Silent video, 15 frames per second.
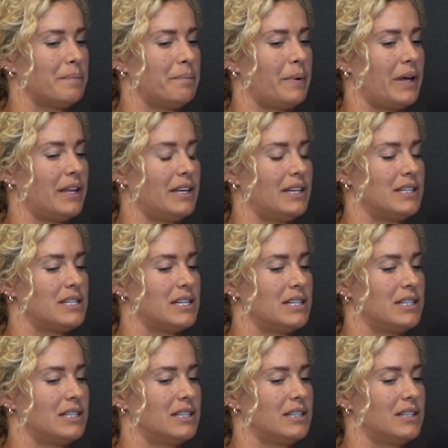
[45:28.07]
But
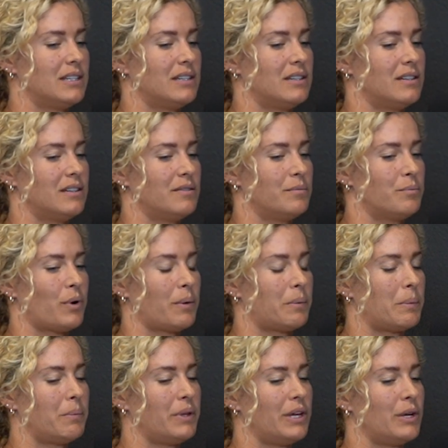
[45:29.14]

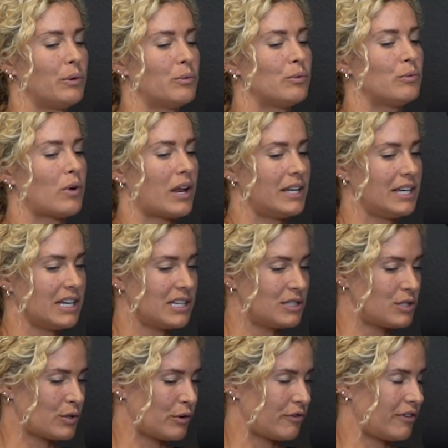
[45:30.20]
probably running and
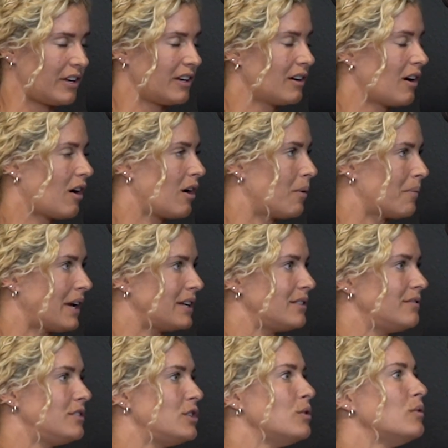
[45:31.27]
surfing are my
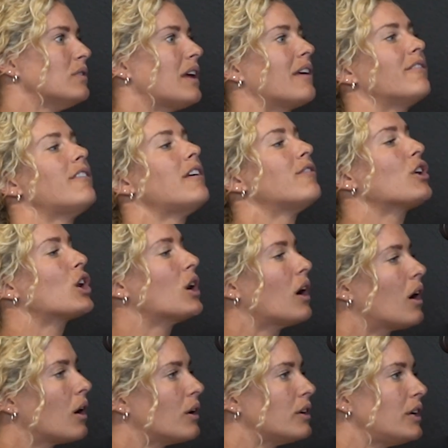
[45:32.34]
two like favorite
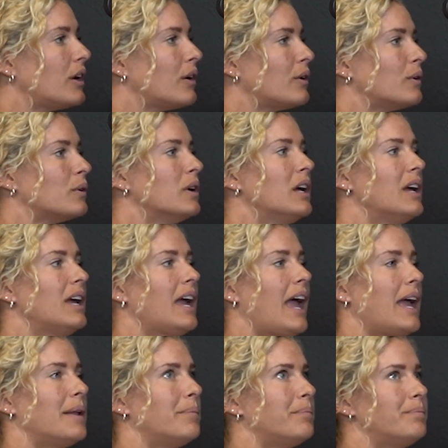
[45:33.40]
cardio
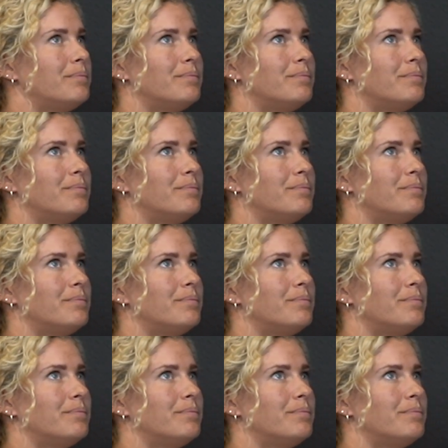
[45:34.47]
and,